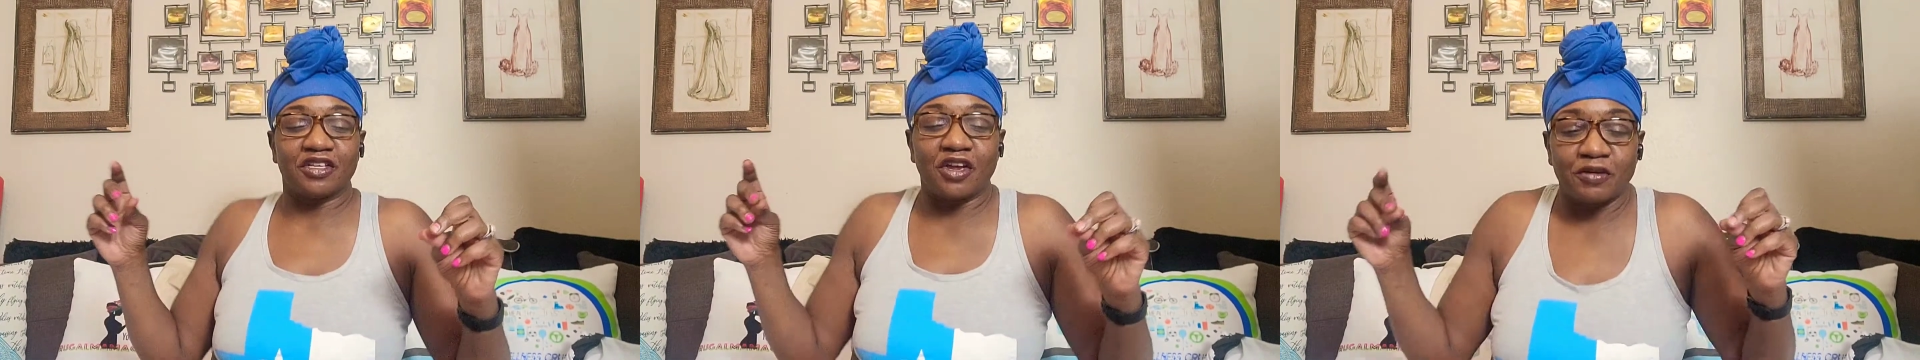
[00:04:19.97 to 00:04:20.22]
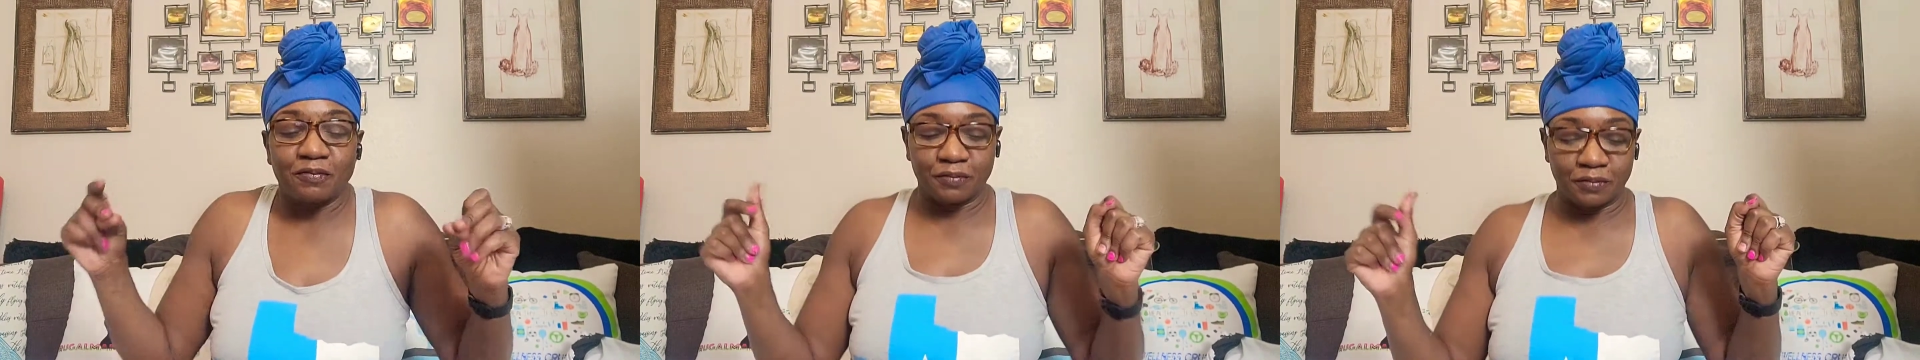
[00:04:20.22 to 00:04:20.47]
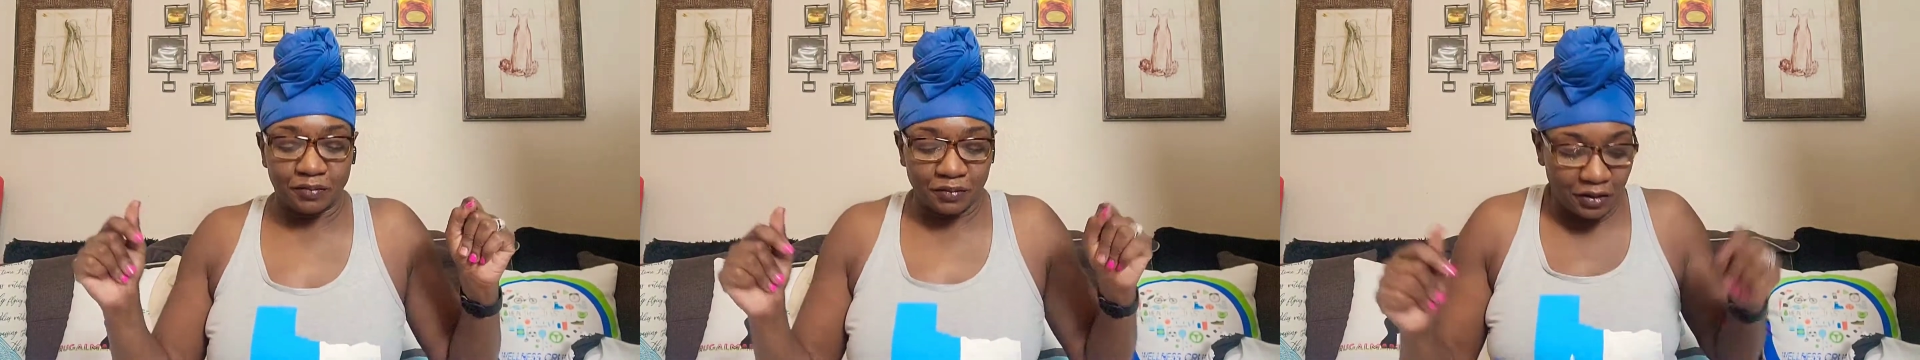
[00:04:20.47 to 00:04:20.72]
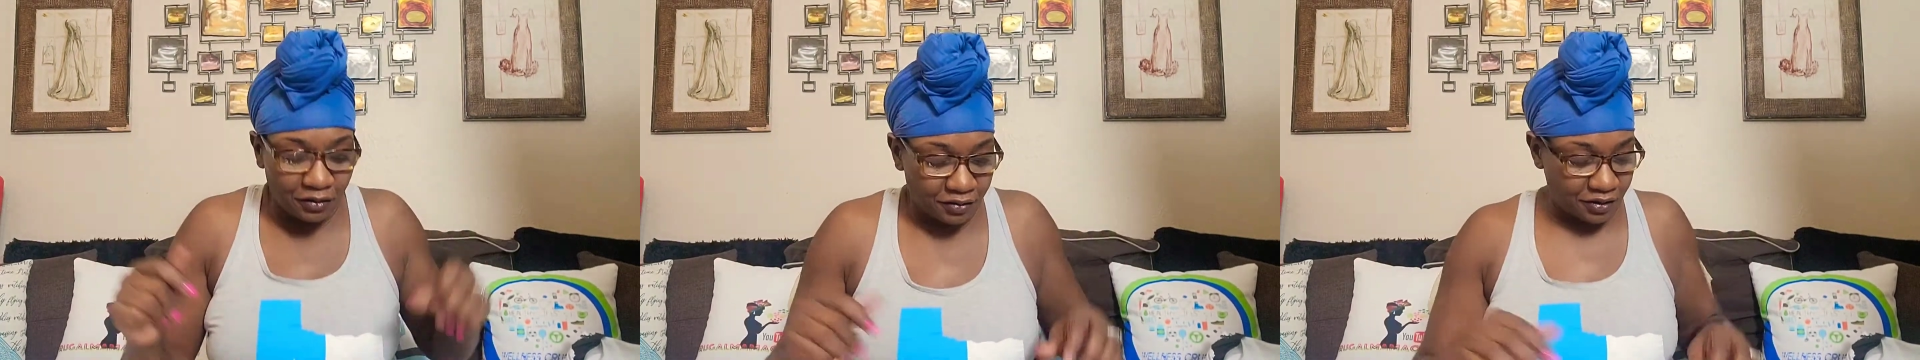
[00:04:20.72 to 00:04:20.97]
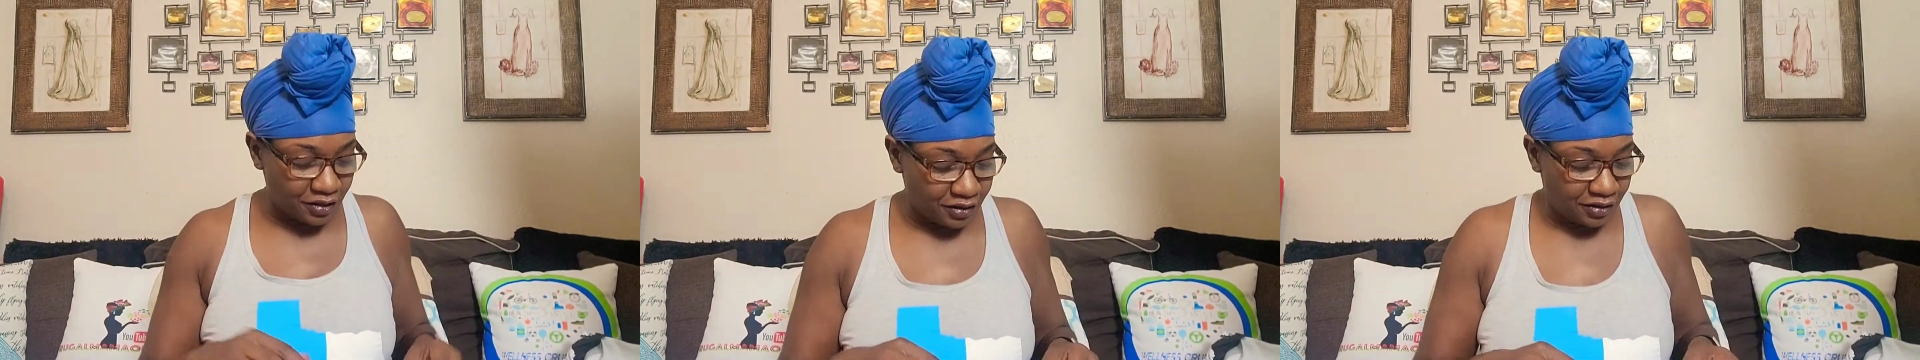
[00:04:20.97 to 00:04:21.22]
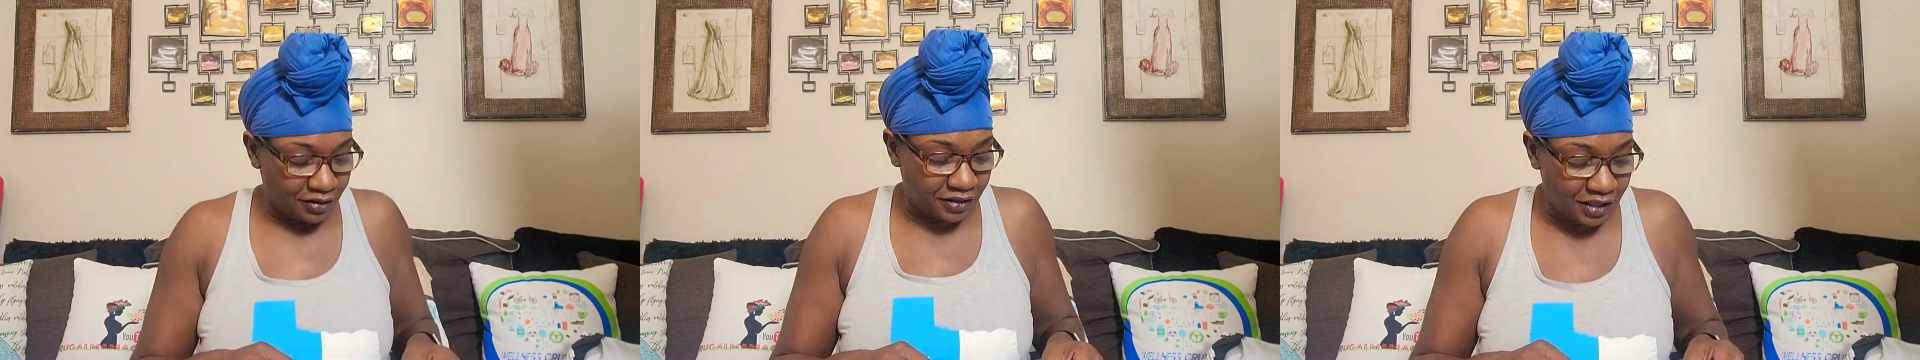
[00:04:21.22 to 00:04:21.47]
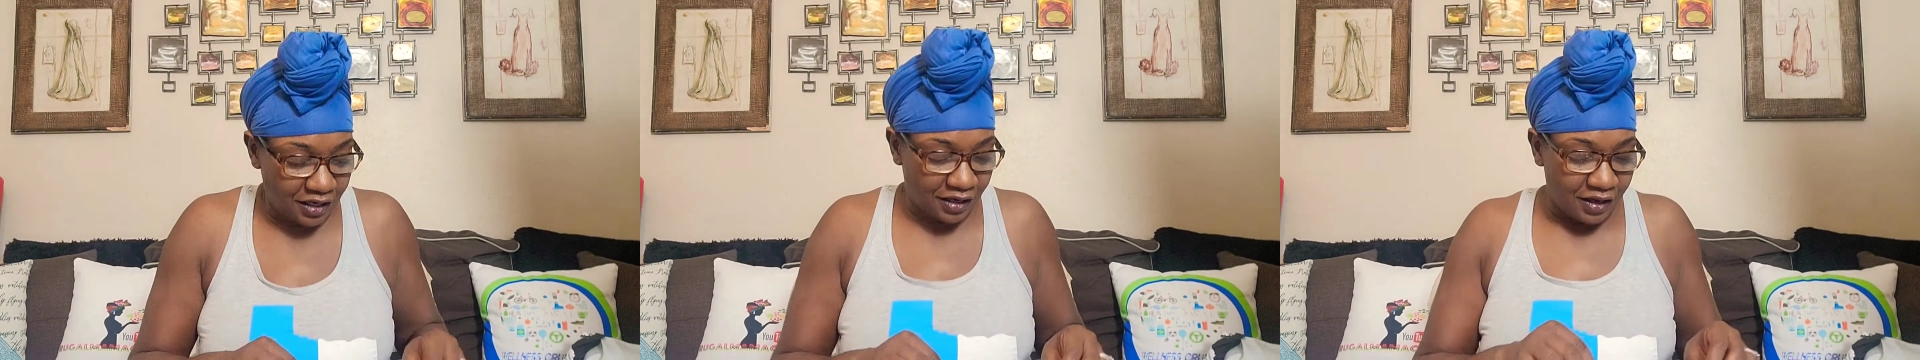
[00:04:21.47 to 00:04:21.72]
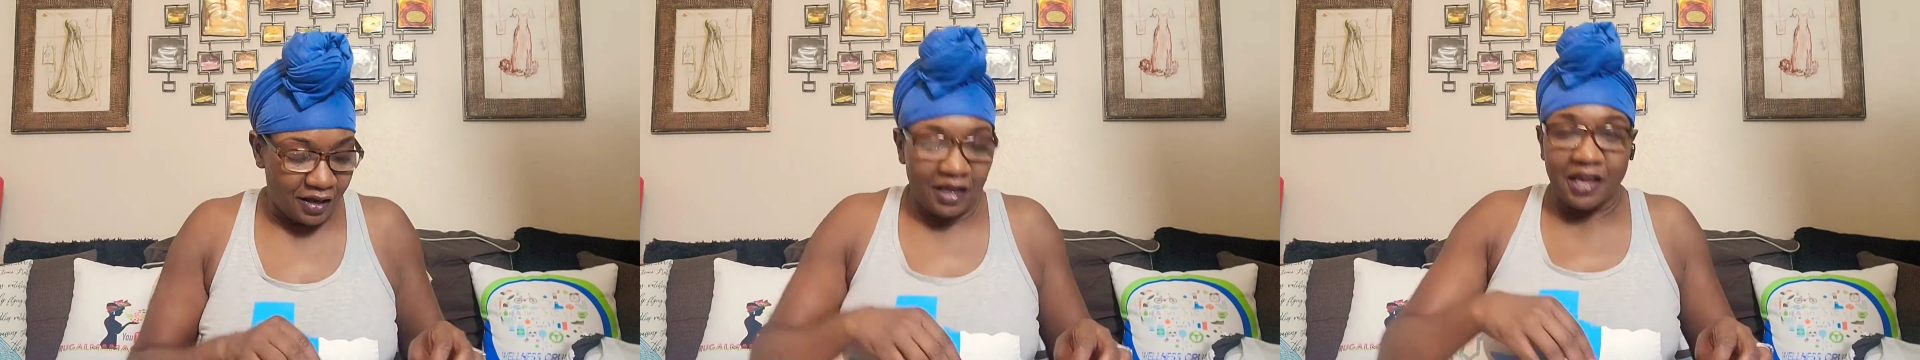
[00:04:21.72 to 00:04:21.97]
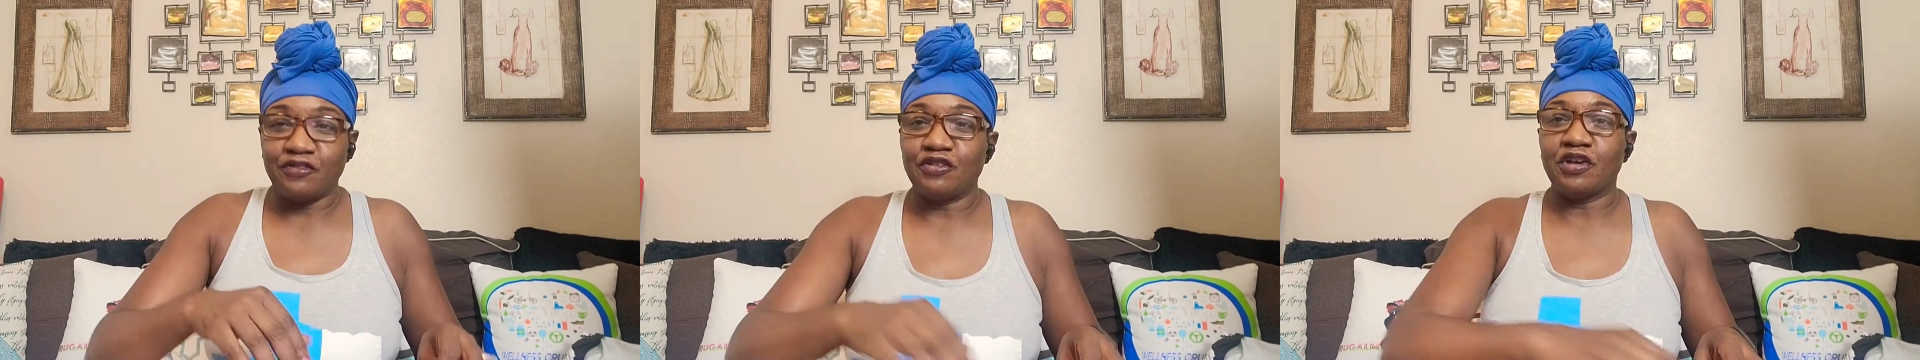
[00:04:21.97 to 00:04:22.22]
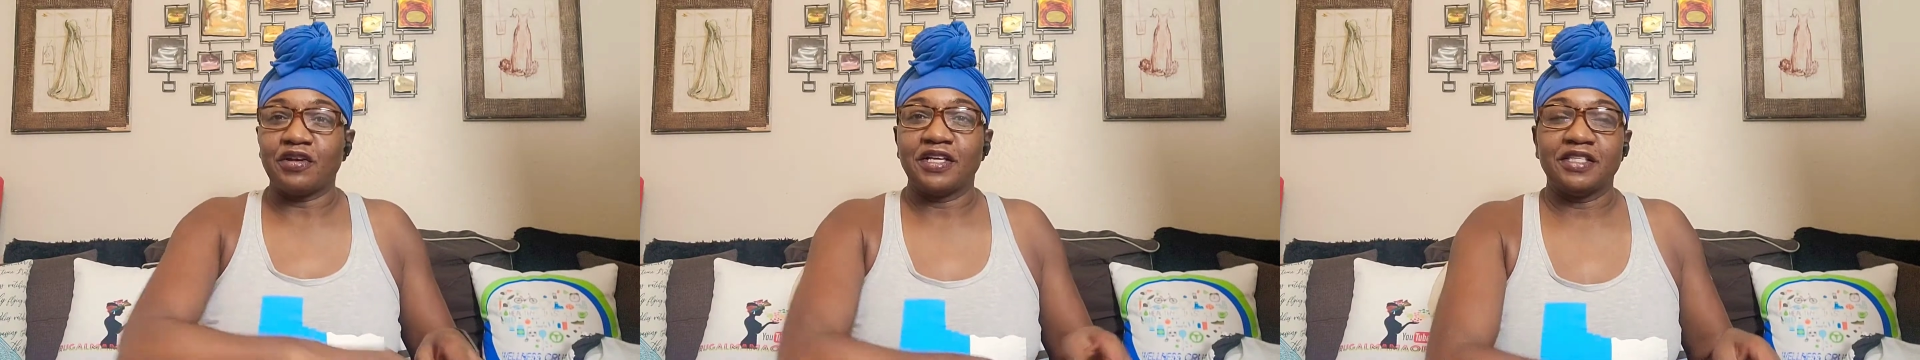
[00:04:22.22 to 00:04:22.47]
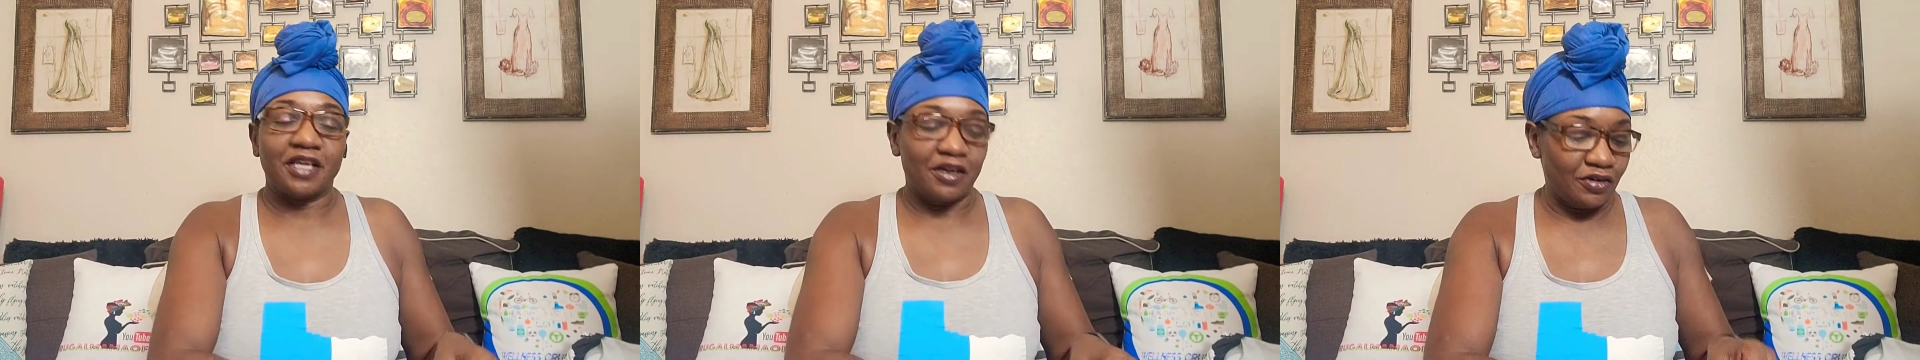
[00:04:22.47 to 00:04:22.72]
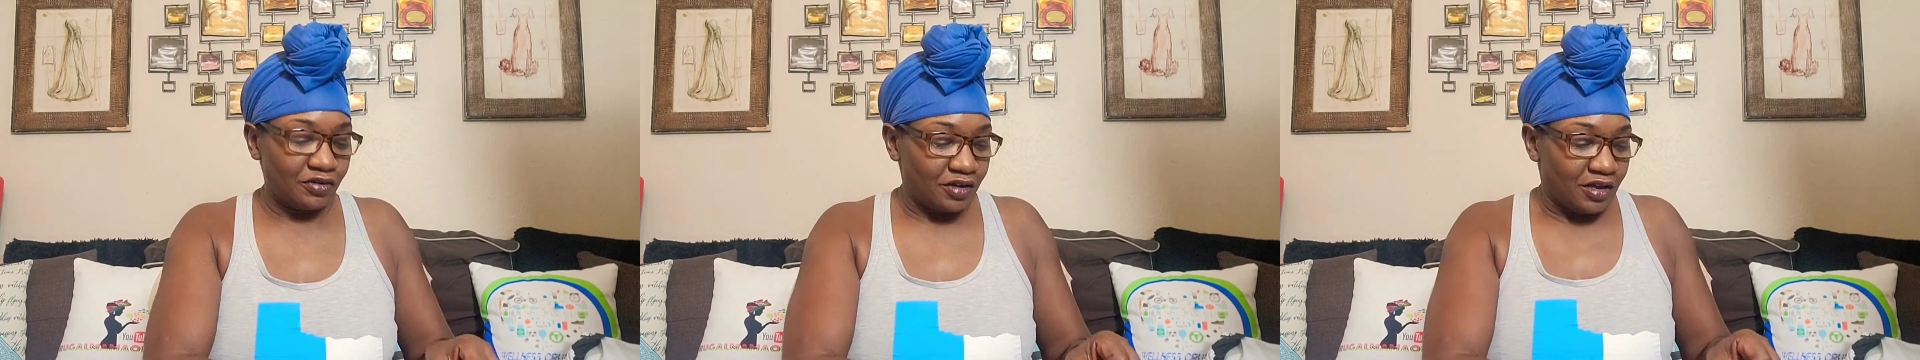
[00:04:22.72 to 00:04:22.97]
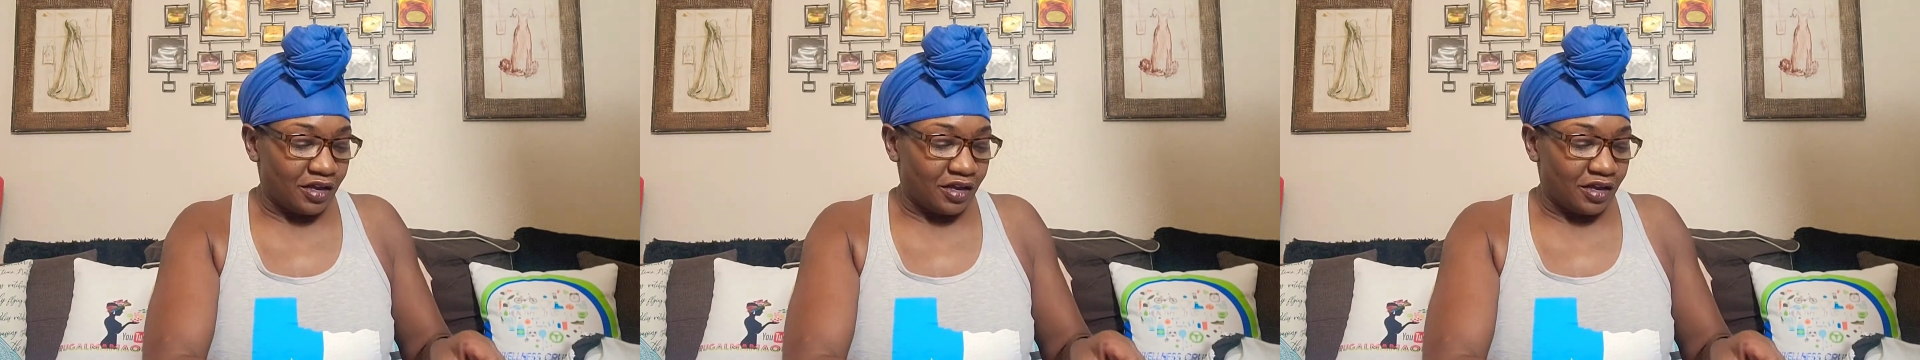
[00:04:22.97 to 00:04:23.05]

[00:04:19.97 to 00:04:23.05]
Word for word: Uh, mm, mm, if you know that song,